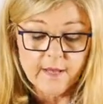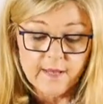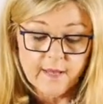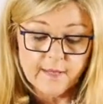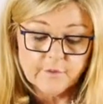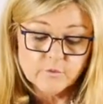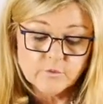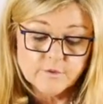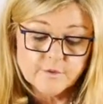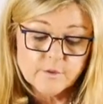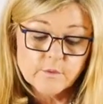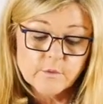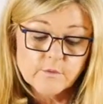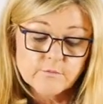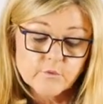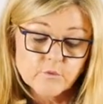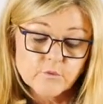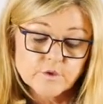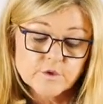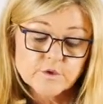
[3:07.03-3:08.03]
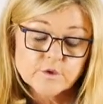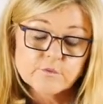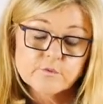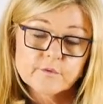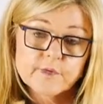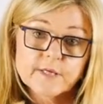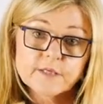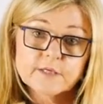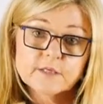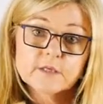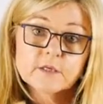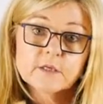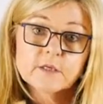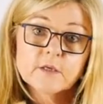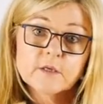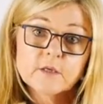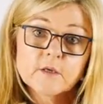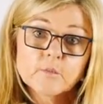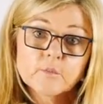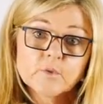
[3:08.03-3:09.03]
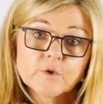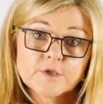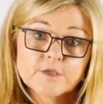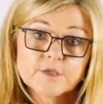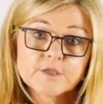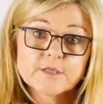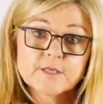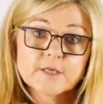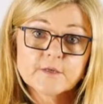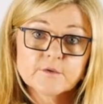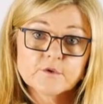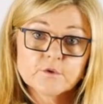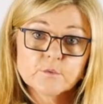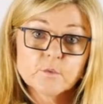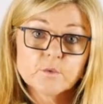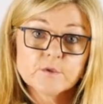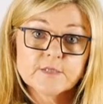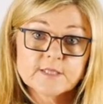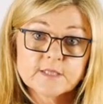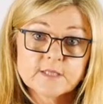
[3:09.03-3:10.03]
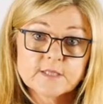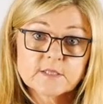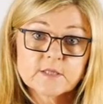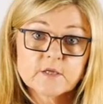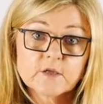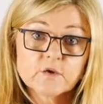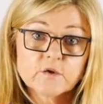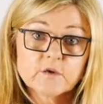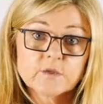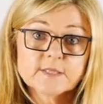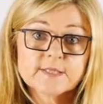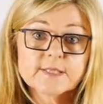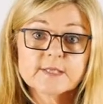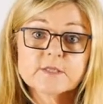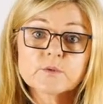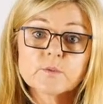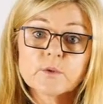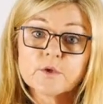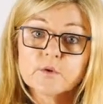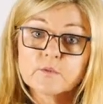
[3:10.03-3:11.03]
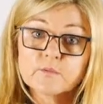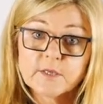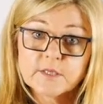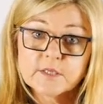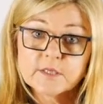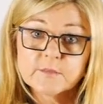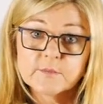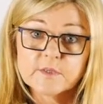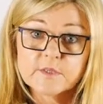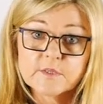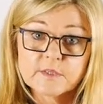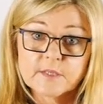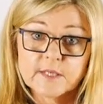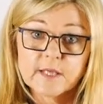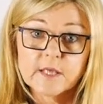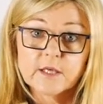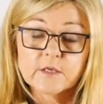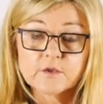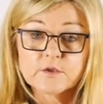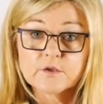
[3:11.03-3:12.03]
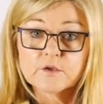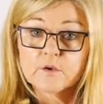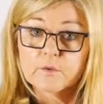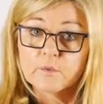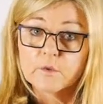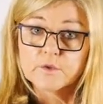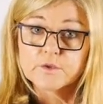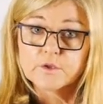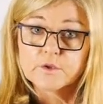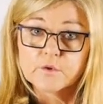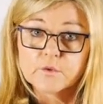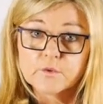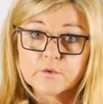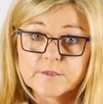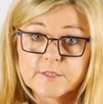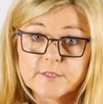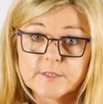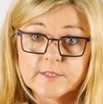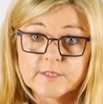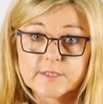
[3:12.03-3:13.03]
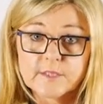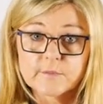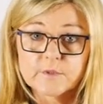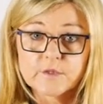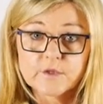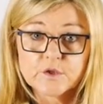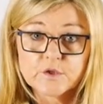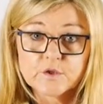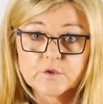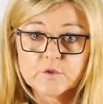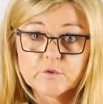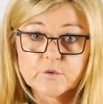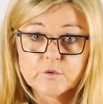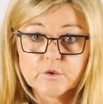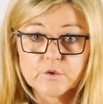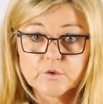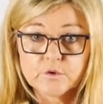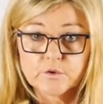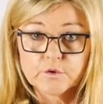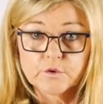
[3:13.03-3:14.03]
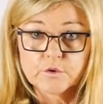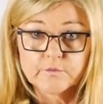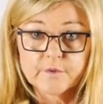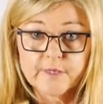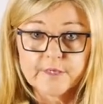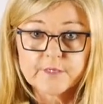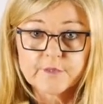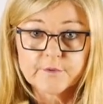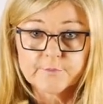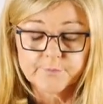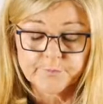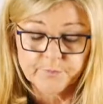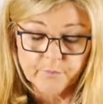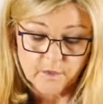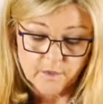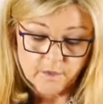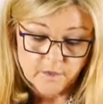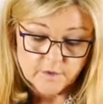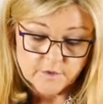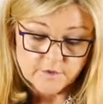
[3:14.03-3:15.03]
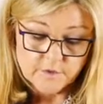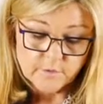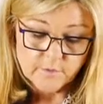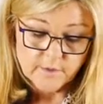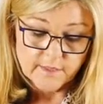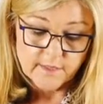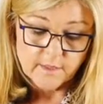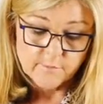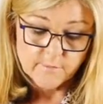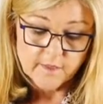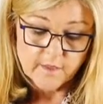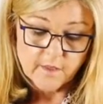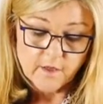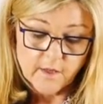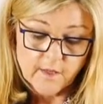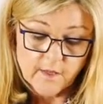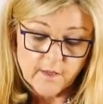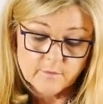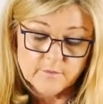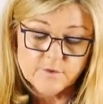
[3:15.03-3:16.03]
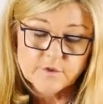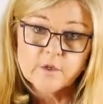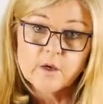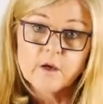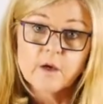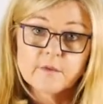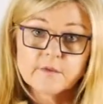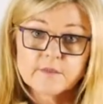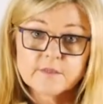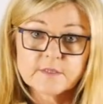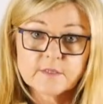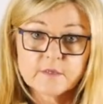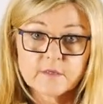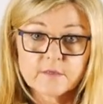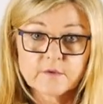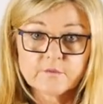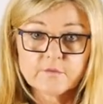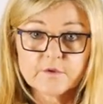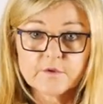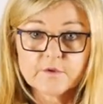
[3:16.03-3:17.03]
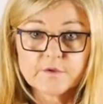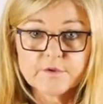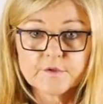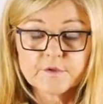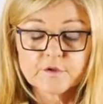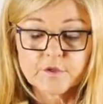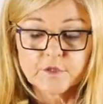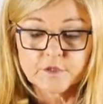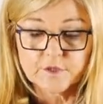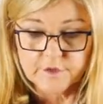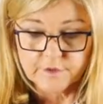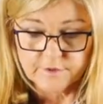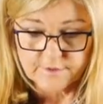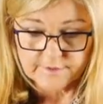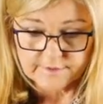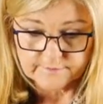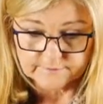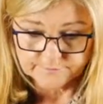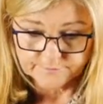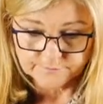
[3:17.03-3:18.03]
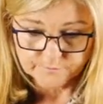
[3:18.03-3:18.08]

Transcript: And also avoid direct pressure down towards 6 o'clock, because that's where your rectum is, and again, you don't want to cause any damage to your rectum. So we're keeping to either side of those structures.